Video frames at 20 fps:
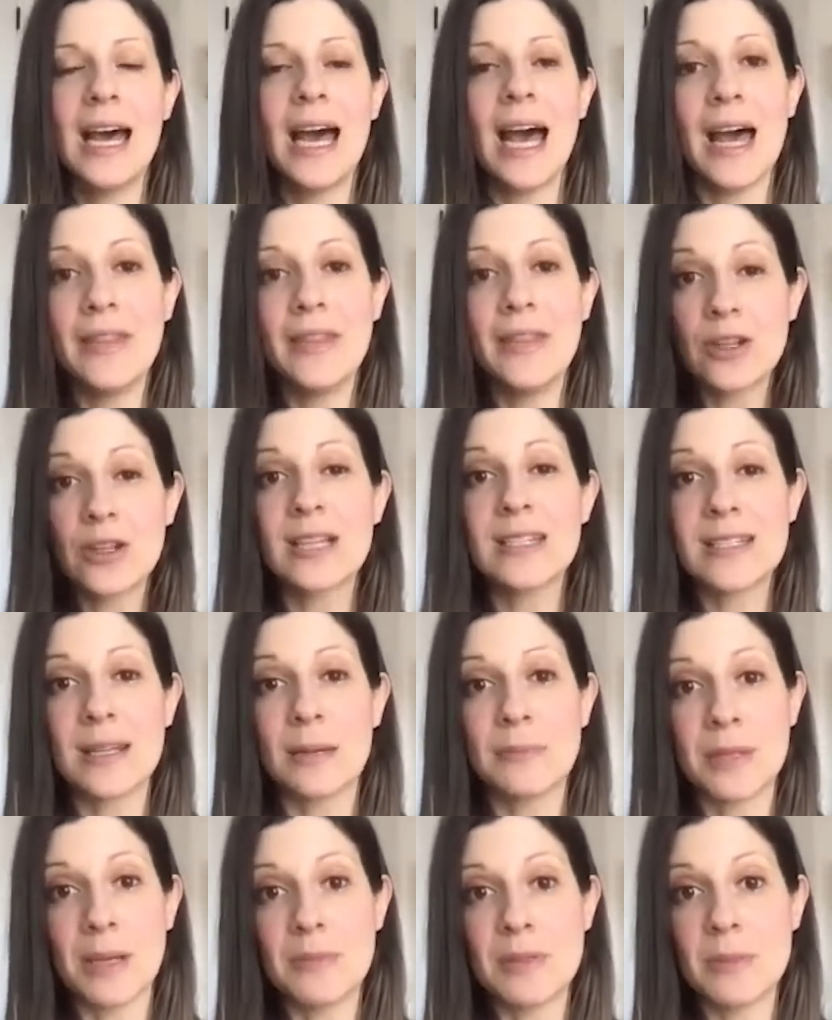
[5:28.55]
And there can
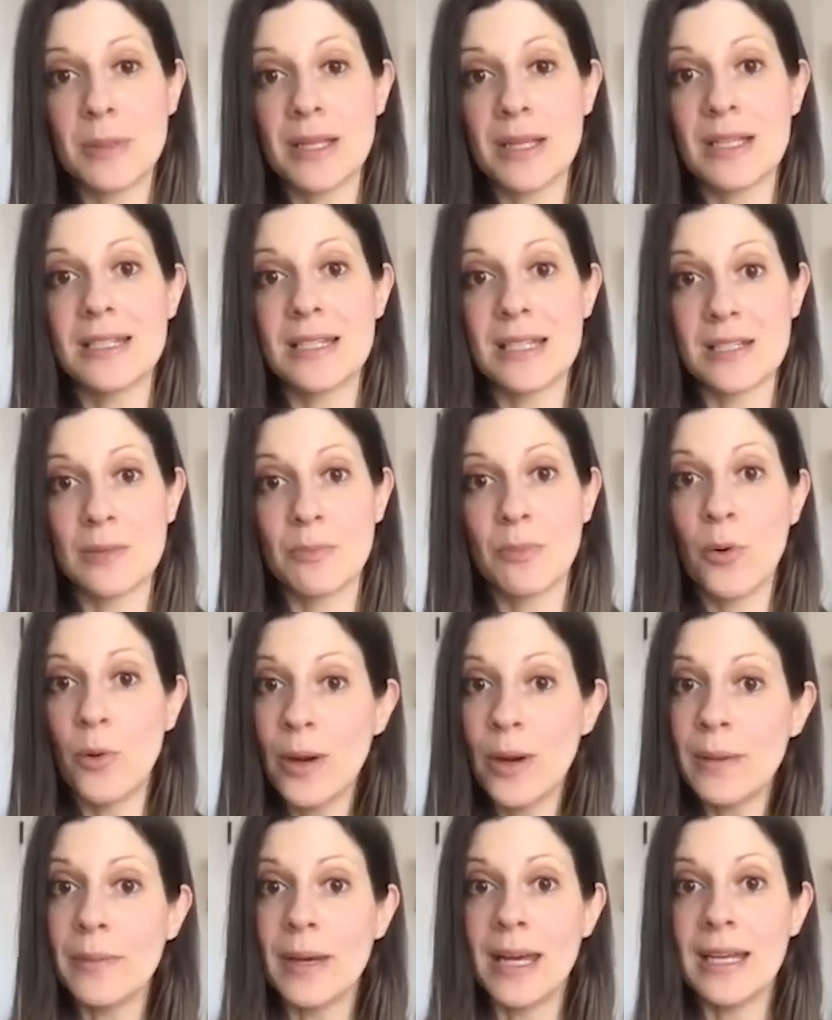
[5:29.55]
sometimes be this
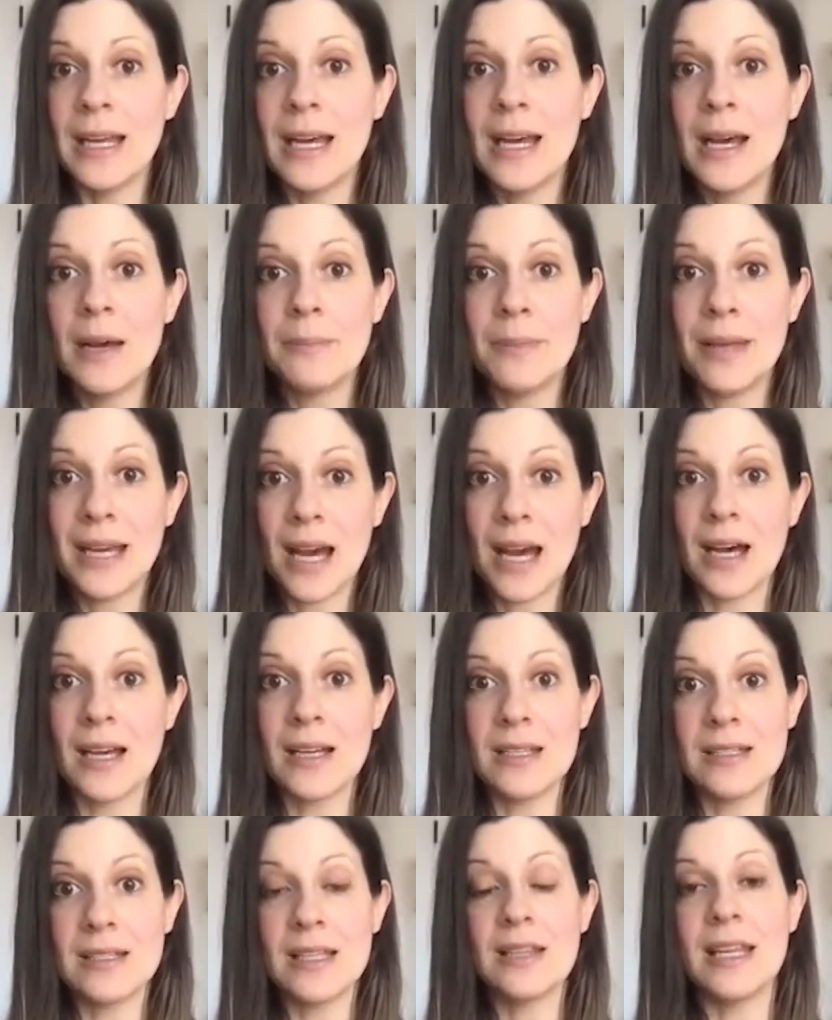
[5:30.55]
disappointment
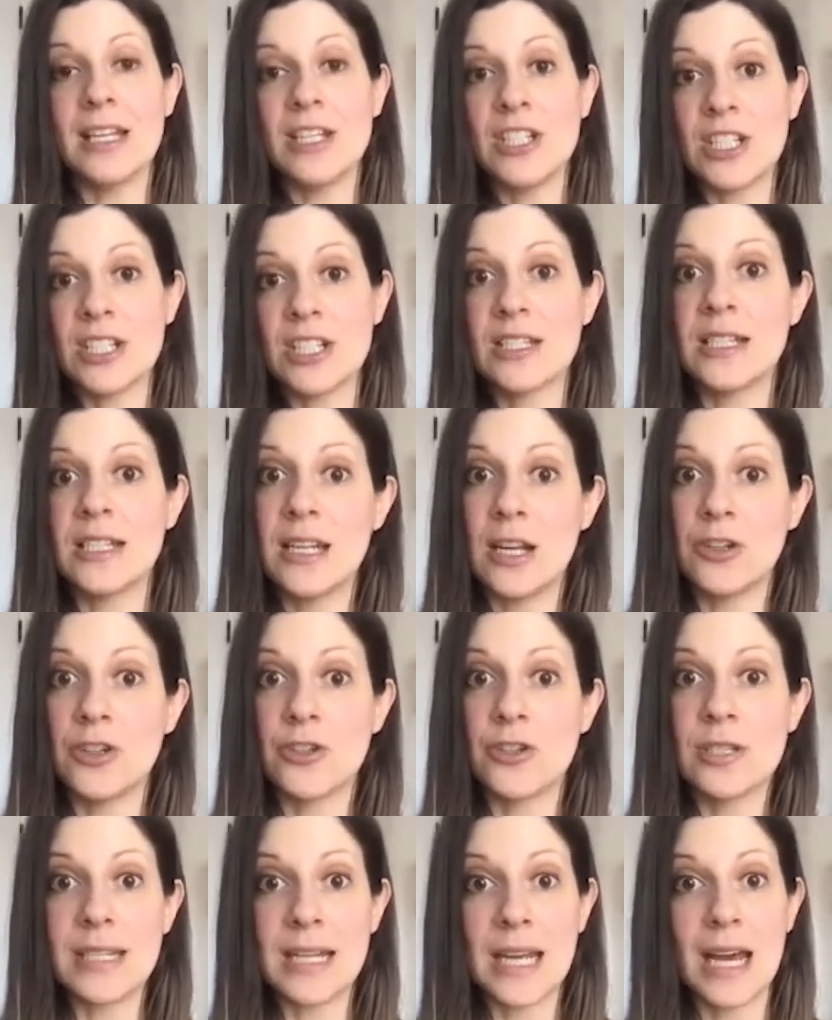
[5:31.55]
because they just didn't
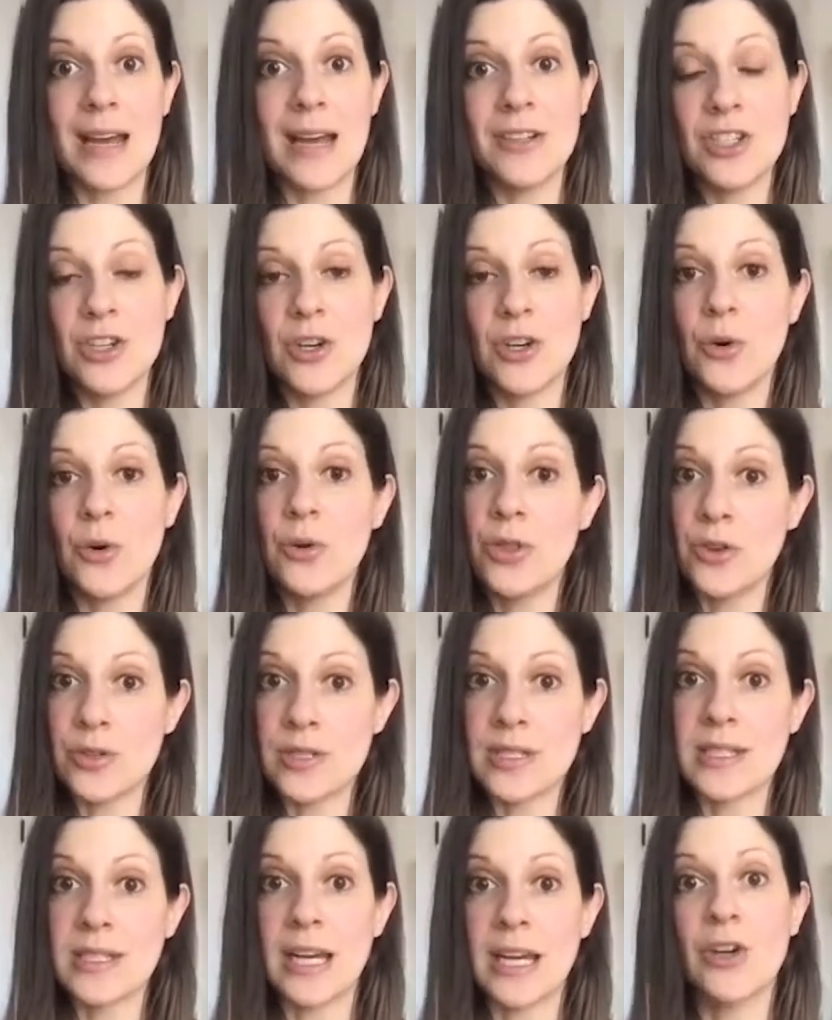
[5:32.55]
understand, their
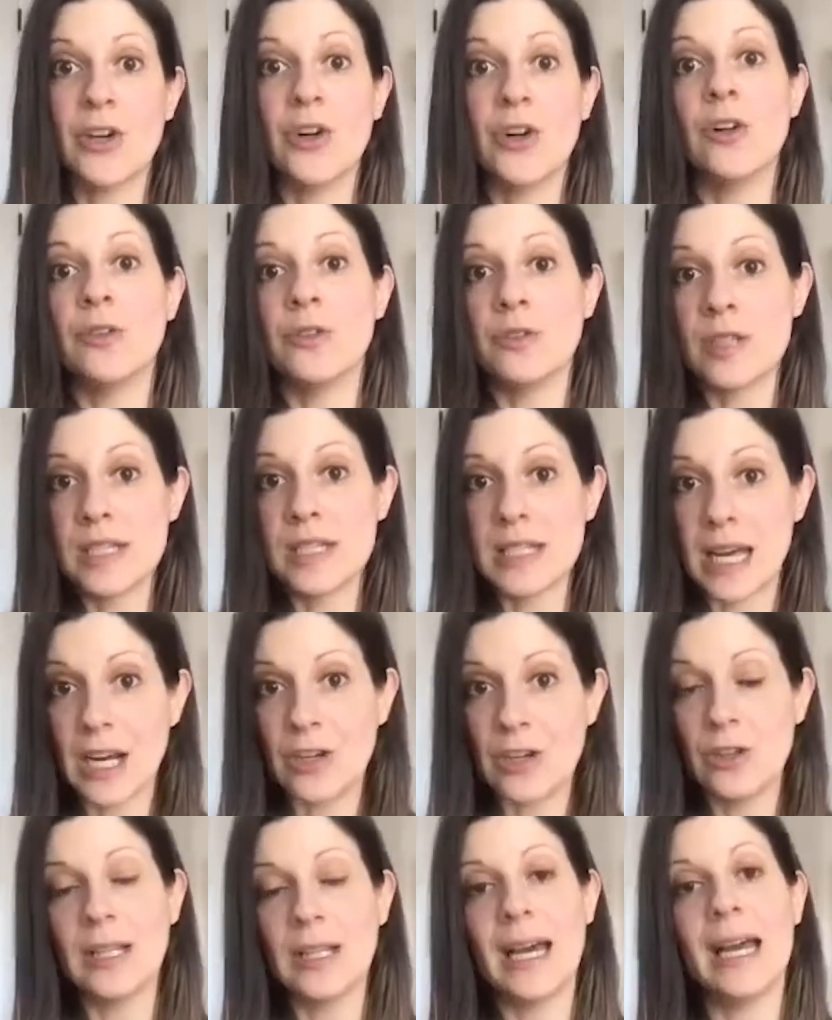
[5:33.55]
cycle and their
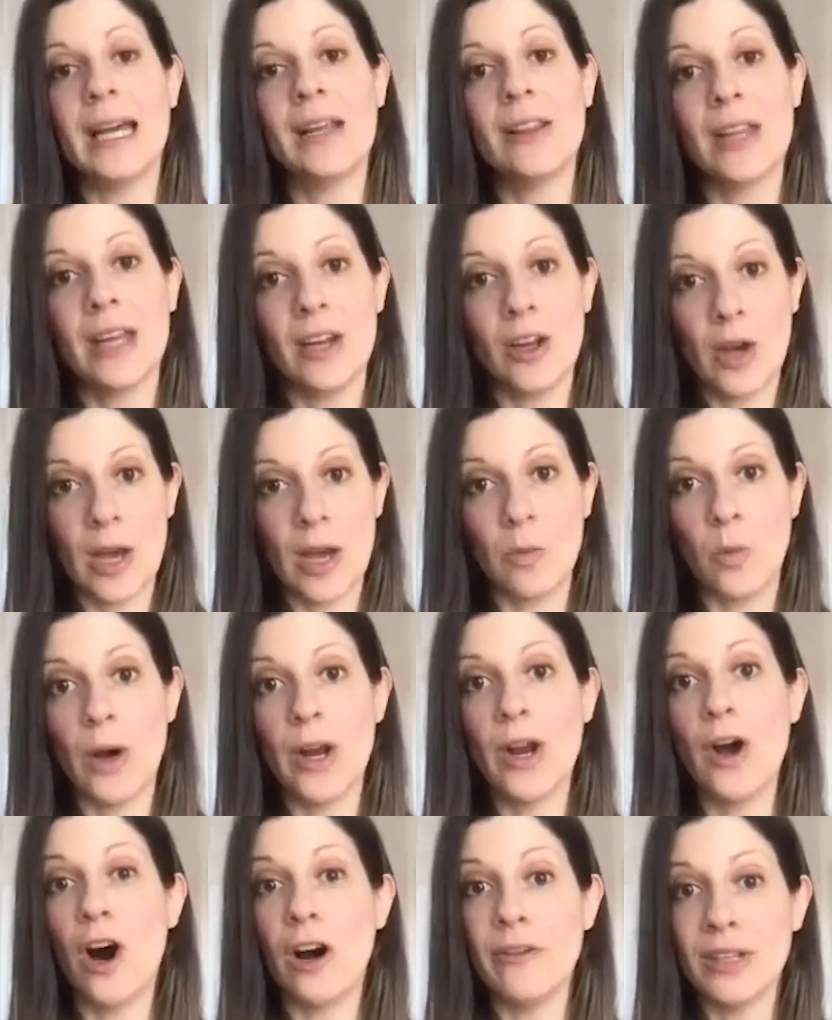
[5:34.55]
cycle length and
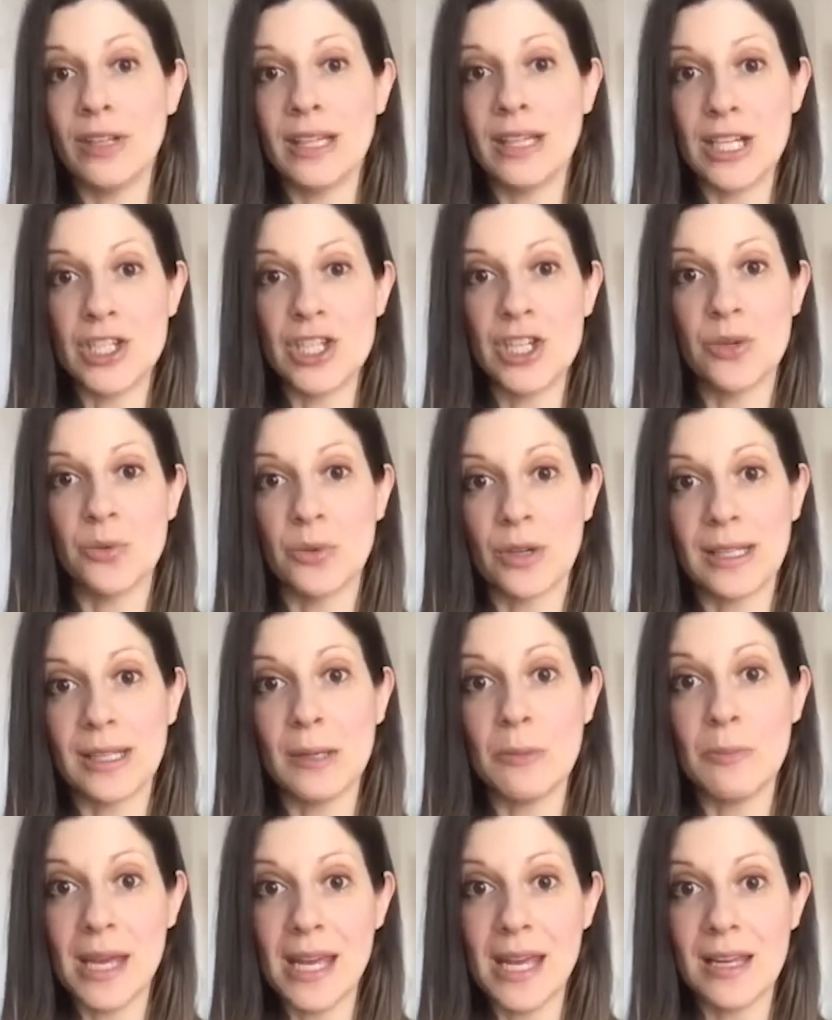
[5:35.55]
what ovulation really
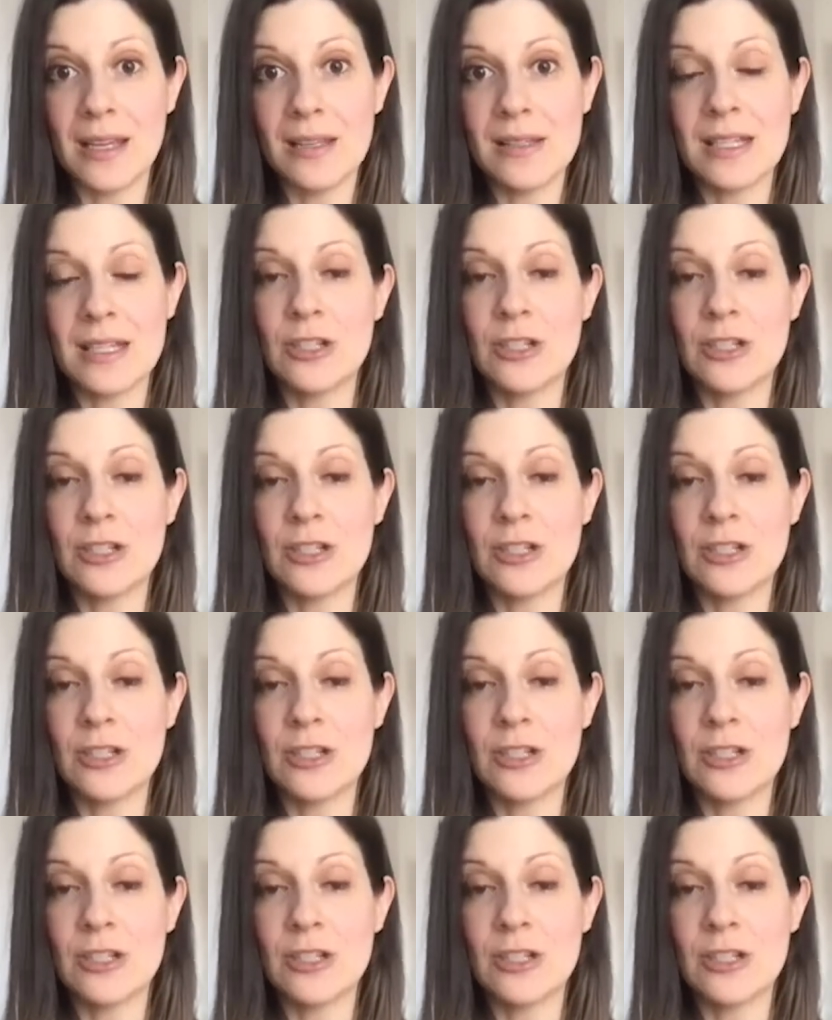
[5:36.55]
means.